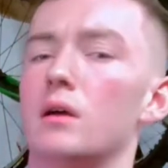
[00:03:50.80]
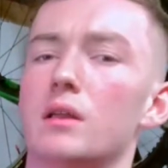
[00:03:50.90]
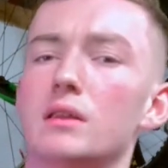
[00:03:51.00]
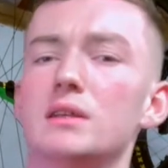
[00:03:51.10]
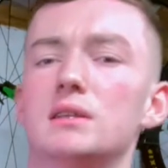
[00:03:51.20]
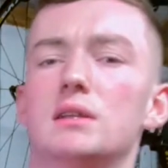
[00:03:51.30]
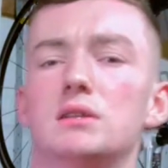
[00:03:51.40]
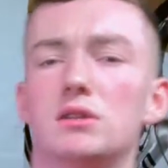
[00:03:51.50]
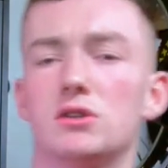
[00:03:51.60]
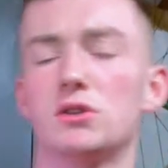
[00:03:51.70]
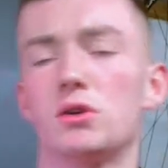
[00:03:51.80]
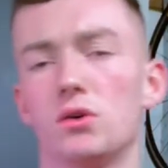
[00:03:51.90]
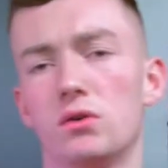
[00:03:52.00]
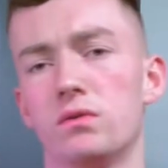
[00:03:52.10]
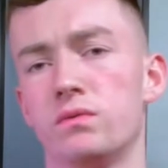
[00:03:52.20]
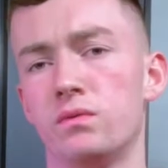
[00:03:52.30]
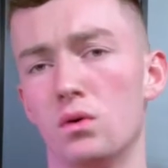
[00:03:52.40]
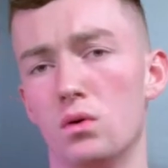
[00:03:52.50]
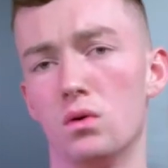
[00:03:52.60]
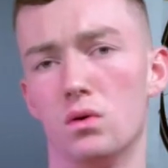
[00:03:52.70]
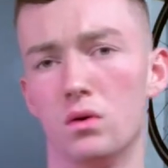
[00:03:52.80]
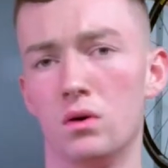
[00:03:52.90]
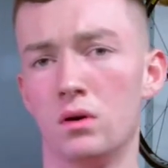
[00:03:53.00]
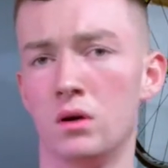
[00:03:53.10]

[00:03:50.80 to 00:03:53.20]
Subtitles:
This is just good for,